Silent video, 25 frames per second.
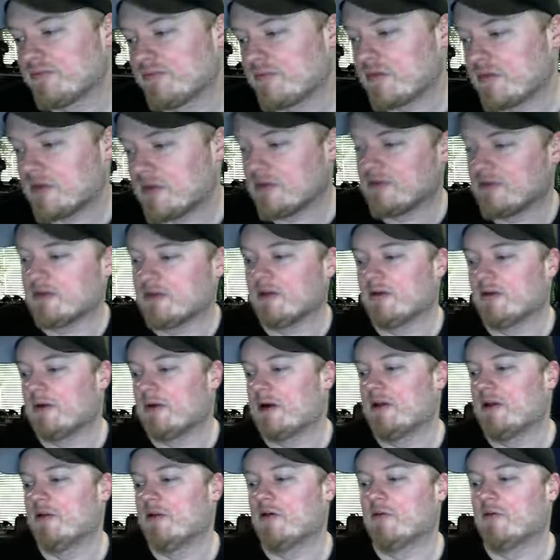So how
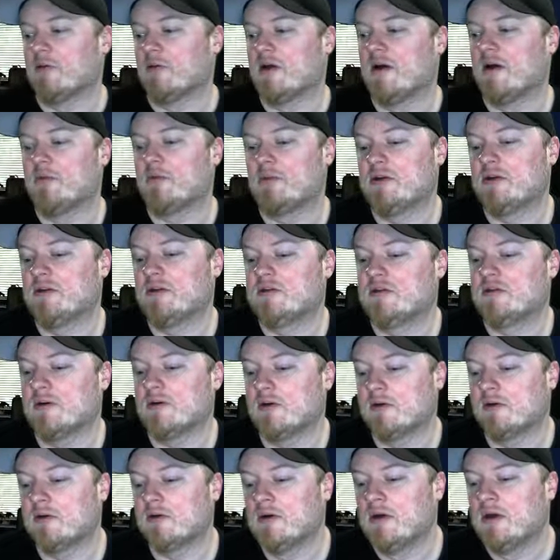long will that be? So
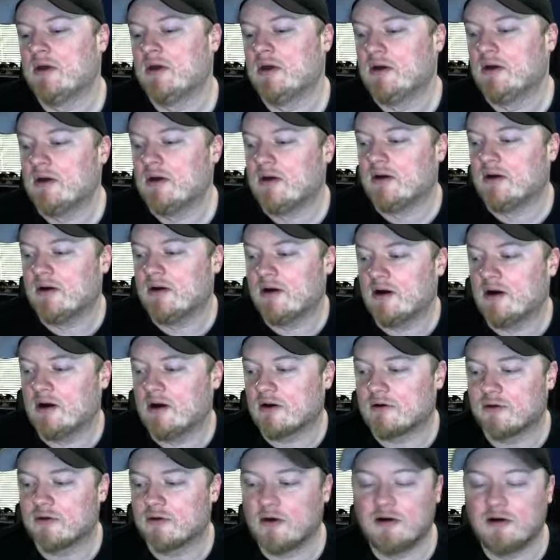
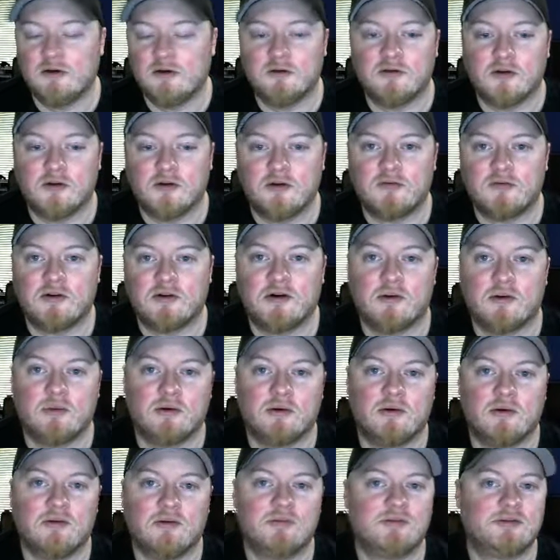create a new float
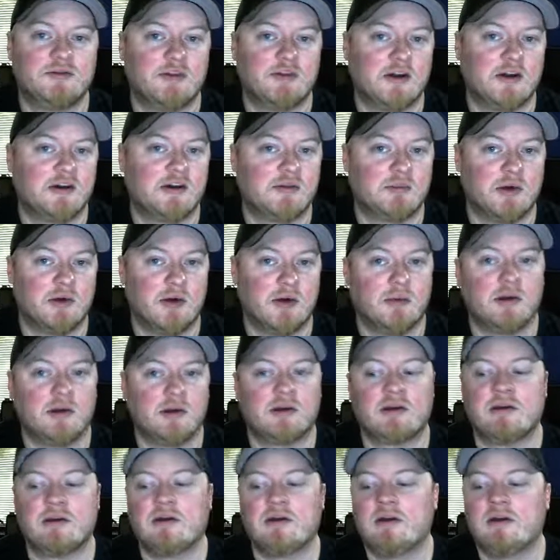variable, set it to public,